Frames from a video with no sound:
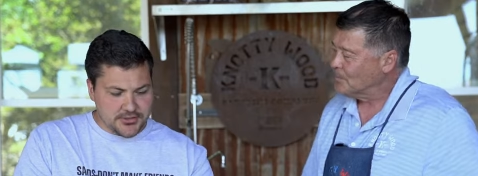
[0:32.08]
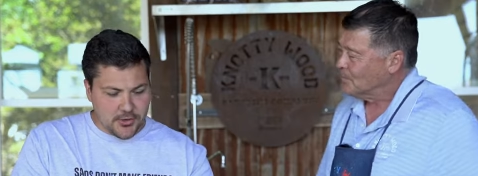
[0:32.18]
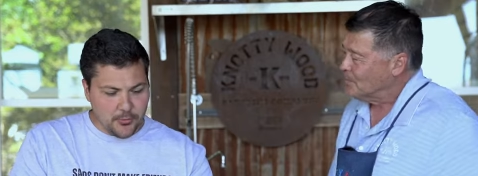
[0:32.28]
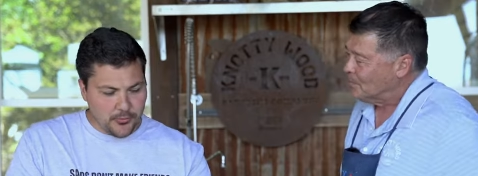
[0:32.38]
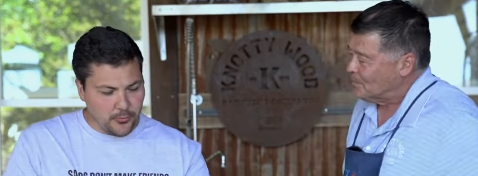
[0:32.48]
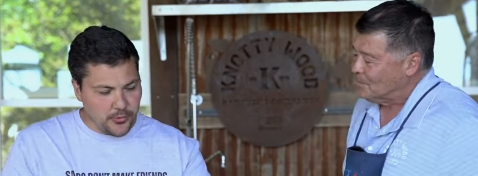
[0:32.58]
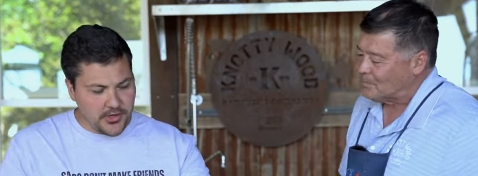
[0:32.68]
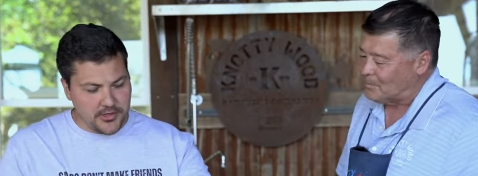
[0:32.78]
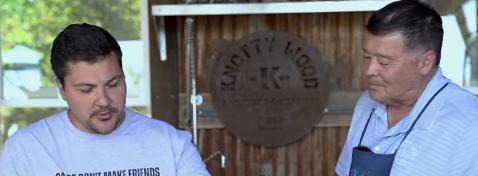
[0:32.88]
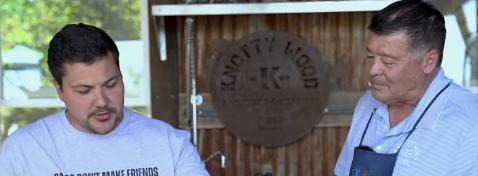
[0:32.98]
Speaker 1: so we're
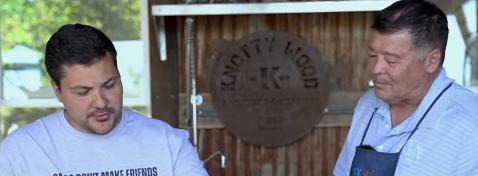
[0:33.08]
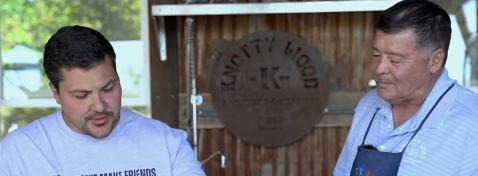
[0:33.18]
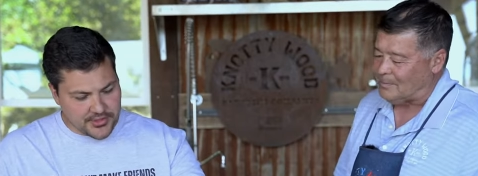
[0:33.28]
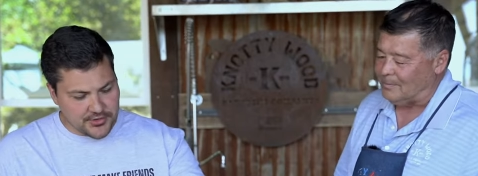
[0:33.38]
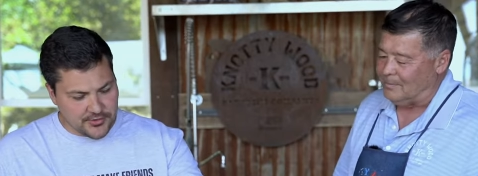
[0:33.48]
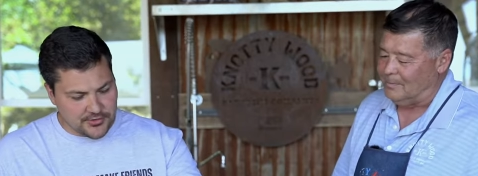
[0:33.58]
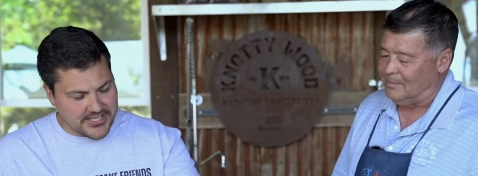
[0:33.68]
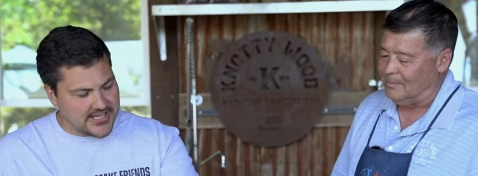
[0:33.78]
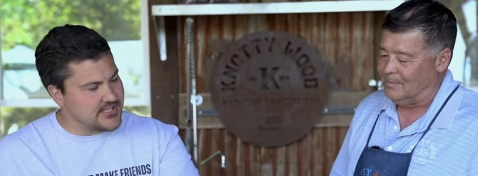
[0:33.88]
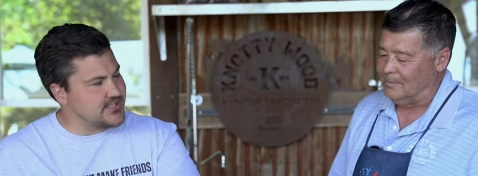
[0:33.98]
gonna do a traditional
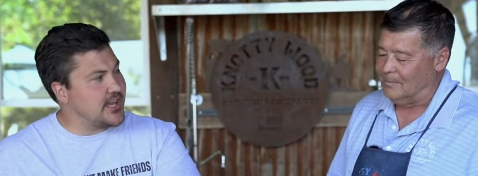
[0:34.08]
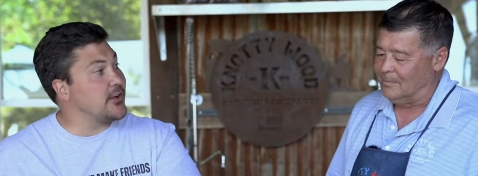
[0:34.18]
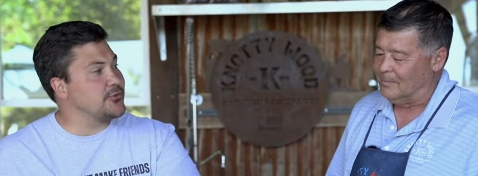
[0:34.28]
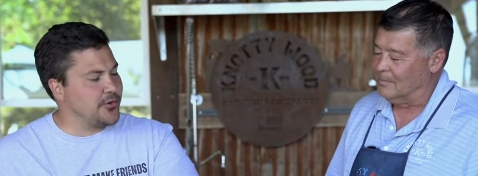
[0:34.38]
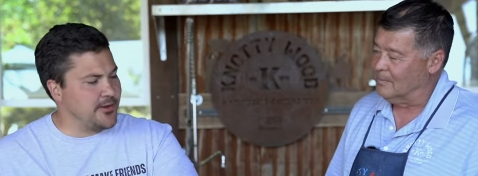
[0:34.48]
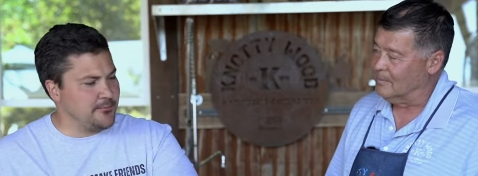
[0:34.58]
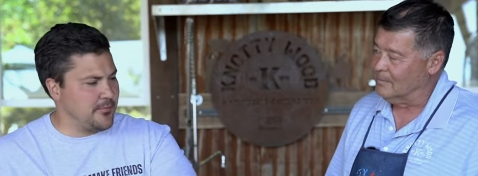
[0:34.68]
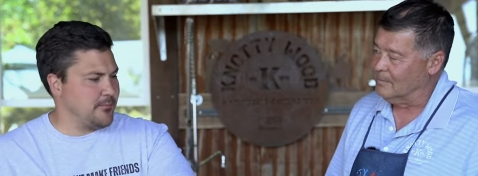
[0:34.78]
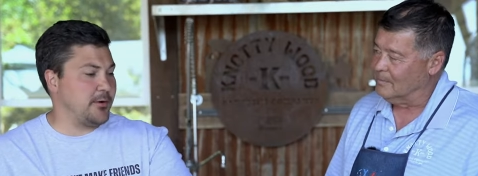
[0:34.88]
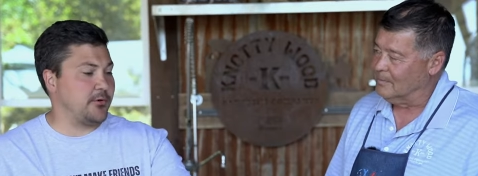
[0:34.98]
Texas style
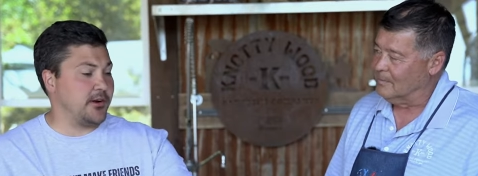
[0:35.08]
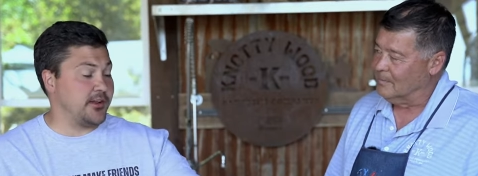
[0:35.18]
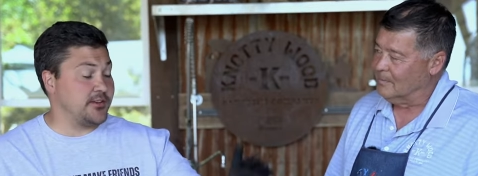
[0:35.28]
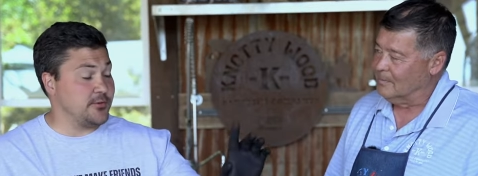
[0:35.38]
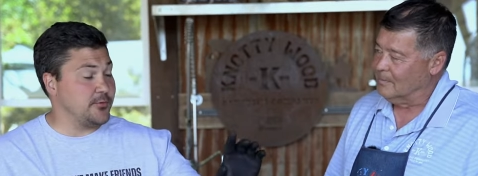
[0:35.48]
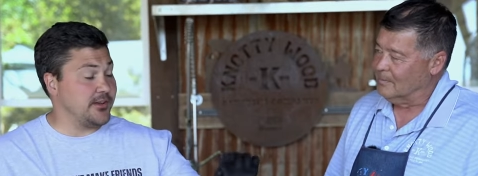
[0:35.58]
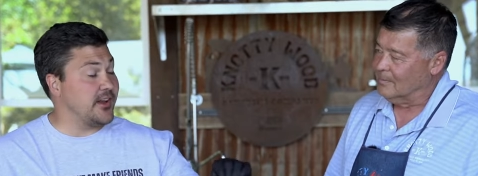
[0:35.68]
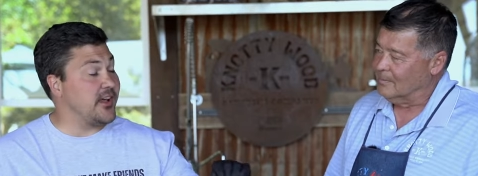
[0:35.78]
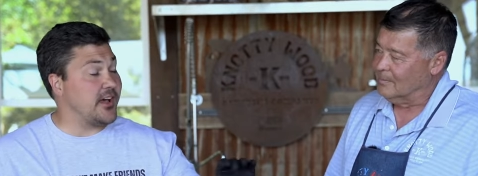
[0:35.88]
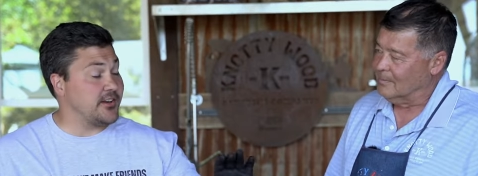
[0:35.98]
trim, but we're gonna do an,
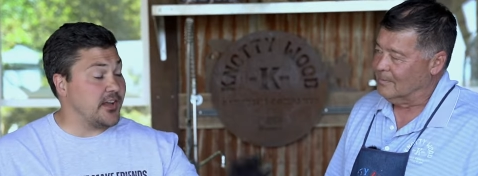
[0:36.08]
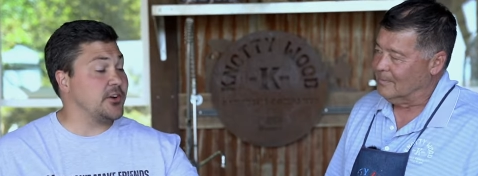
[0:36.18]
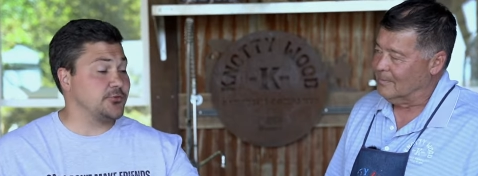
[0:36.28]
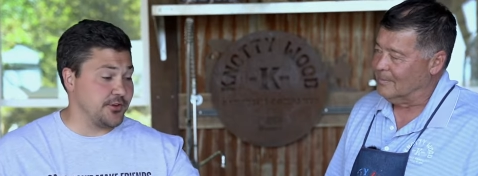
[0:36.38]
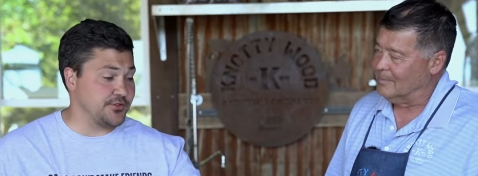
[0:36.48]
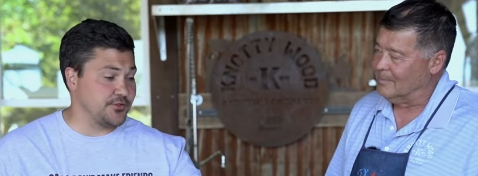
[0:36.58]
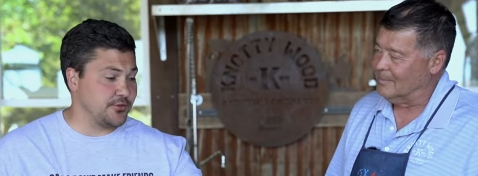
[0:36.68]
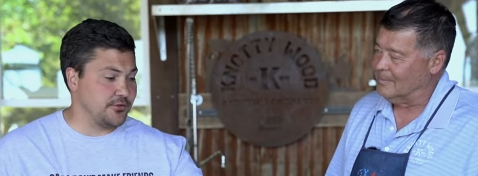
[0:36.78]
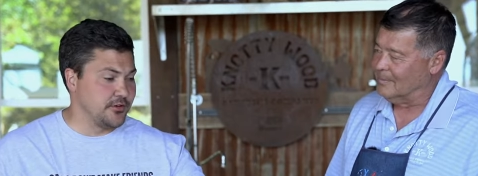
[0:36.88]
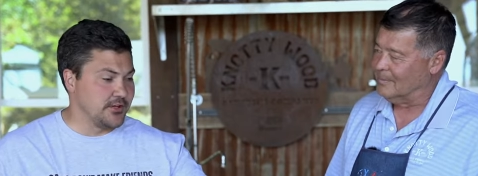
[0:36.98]
a
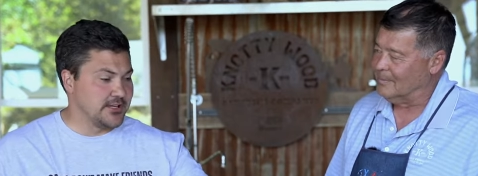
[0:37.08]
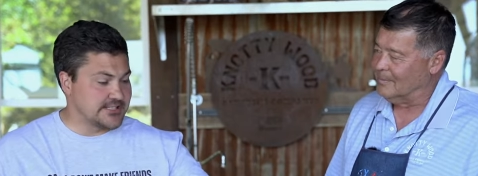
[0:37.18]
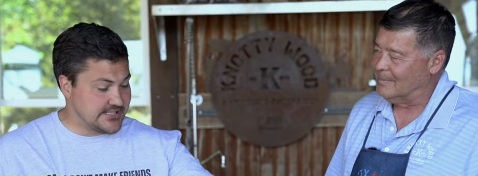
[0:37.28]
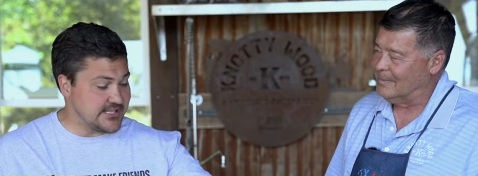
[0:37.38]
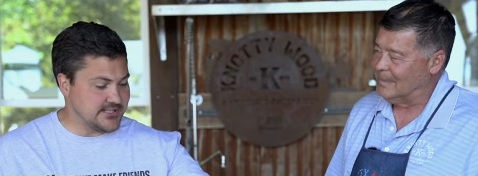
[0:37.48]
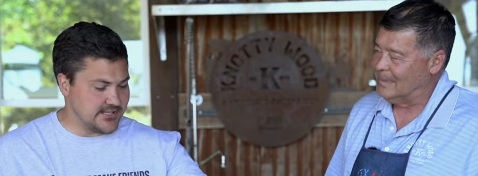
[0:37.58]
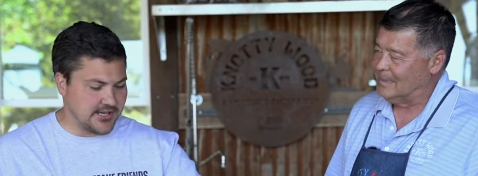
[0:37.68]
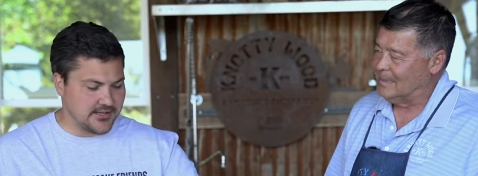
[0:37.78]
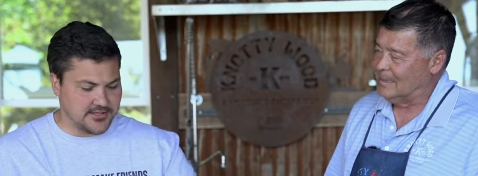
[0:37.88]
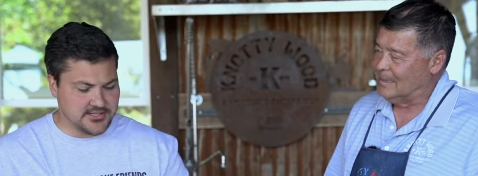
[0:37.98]
non-traditional seasoning
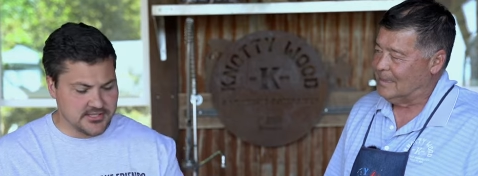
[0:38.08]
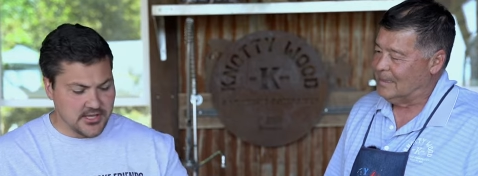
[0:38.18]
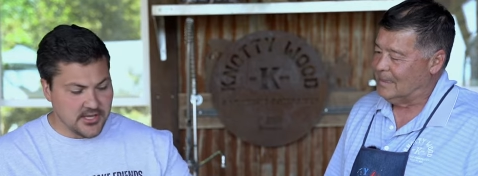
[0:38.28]
on this.